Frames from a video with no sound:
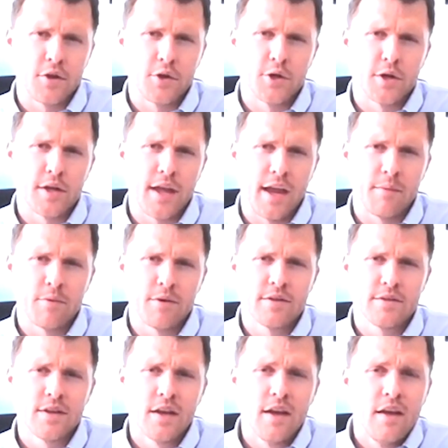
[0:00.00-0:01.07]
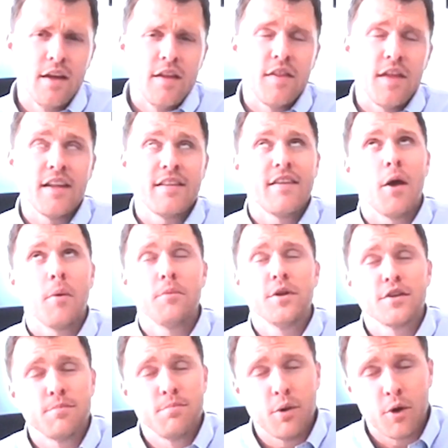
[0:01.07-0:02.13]
cellular cameras. That's helped
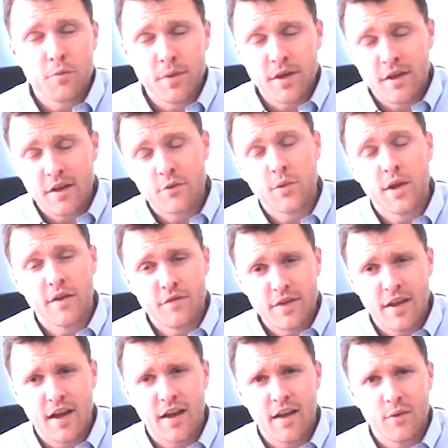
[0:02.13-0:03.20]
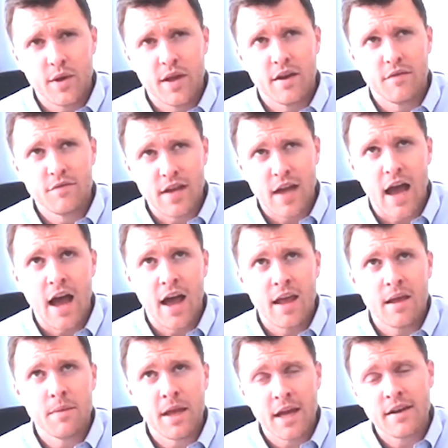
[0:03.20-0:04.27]
us both because we have
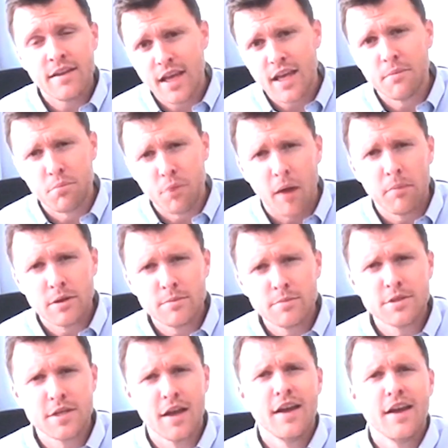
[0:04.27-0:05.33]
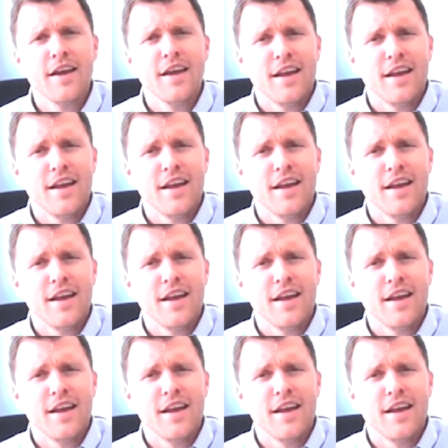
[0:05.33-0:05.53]
time and kid problems.